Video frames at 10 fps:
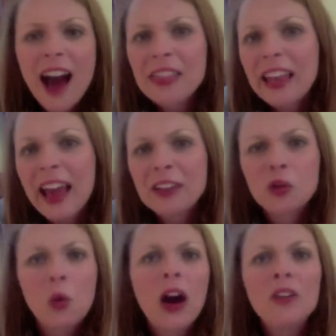I think I had
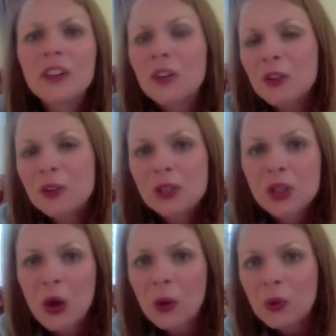12 interviews
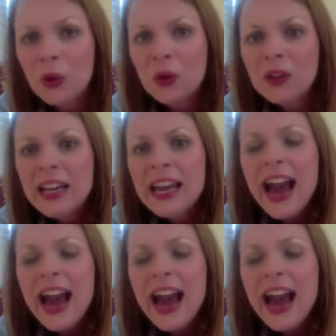total.